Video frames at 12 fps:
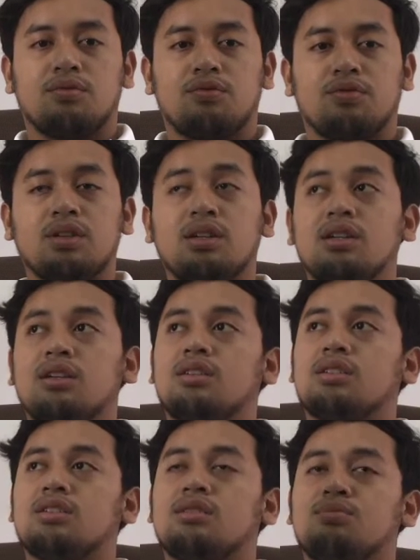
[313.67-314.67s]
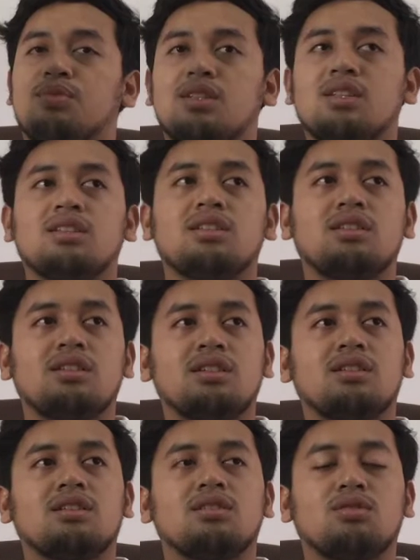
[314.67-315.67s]
further this
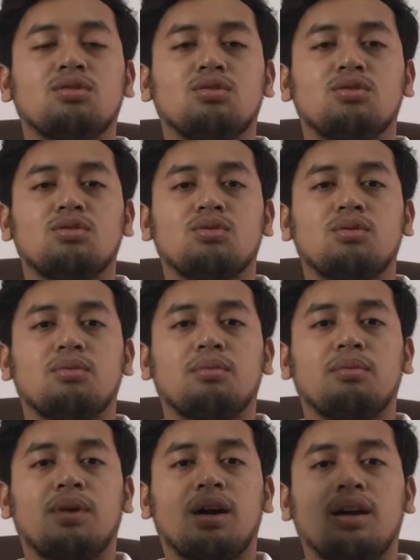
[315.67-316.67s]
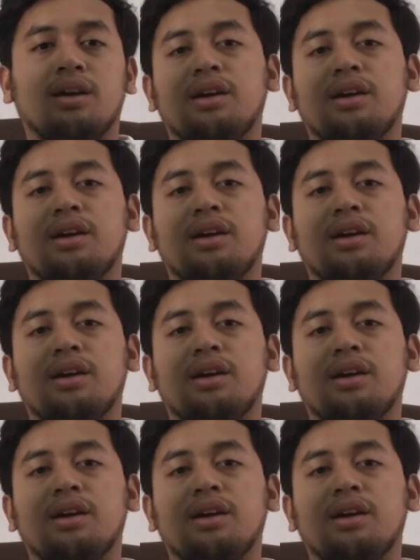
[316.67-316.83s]
presentation to my